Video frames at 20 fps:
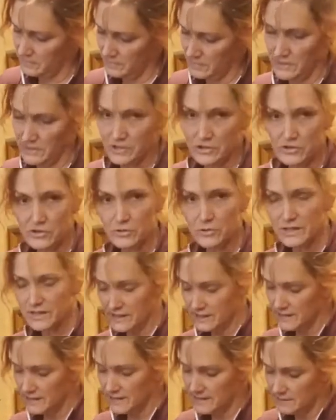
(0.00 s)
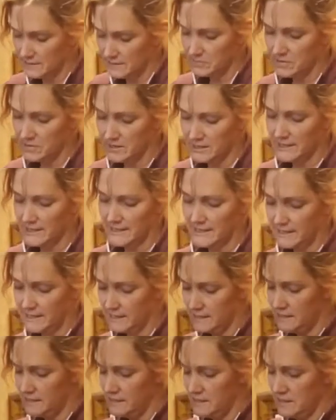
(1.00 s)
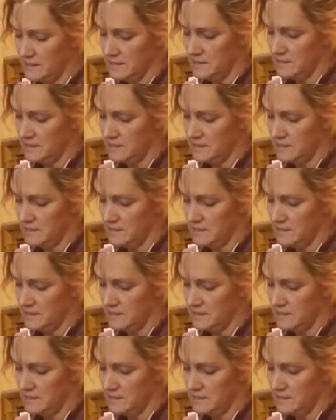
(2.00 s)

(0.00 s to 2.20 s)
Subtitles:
When you're doing a deep clean,